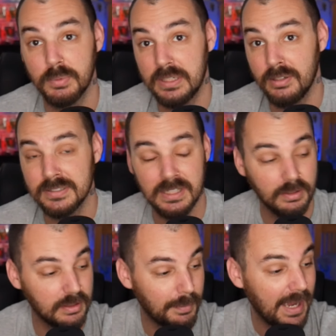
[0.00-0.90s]
But it turns
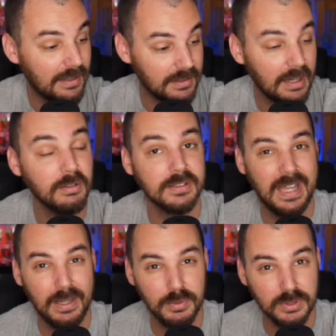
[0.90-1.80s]
out the patent that I looked
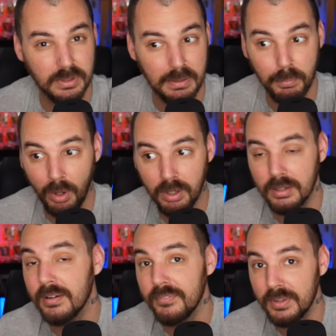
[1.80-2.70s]
at was only
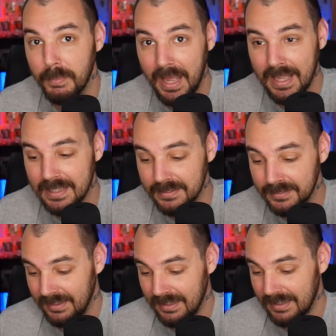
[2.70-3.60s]
part of the
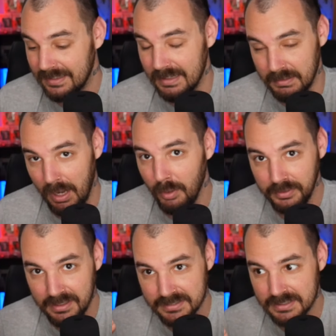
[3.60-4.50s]
patent. And not
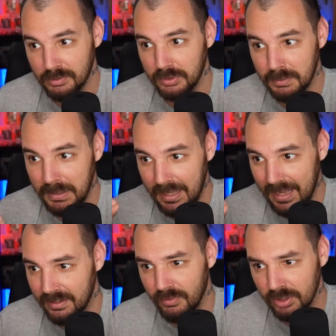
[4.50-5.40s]
only is this going to be
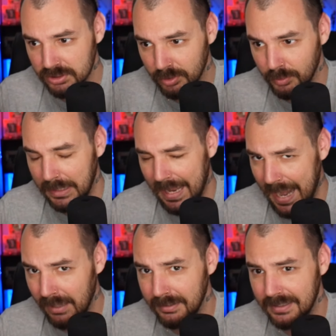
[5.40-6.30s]
a virtual
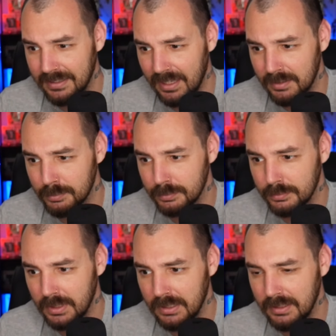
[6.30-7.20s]
reality
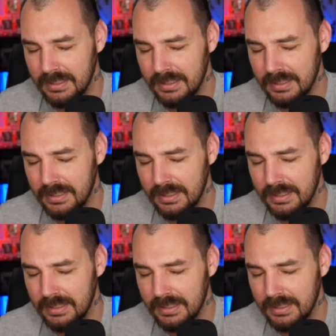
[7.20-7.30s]
game,